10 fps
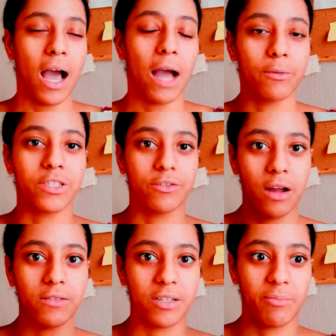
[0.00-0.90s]
I was
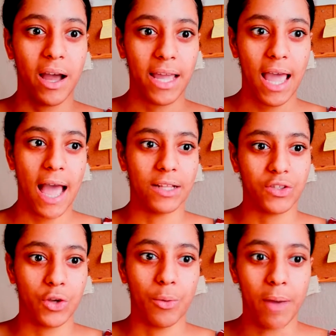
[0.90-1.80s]
surrounded by it, and
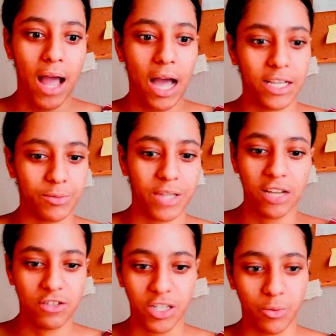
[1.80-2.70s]
so my eyes would
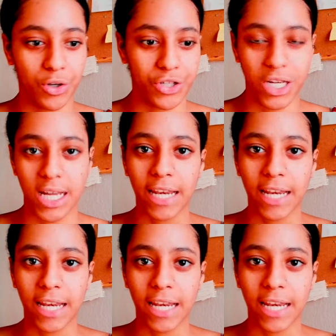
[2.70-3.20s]
naturally wander.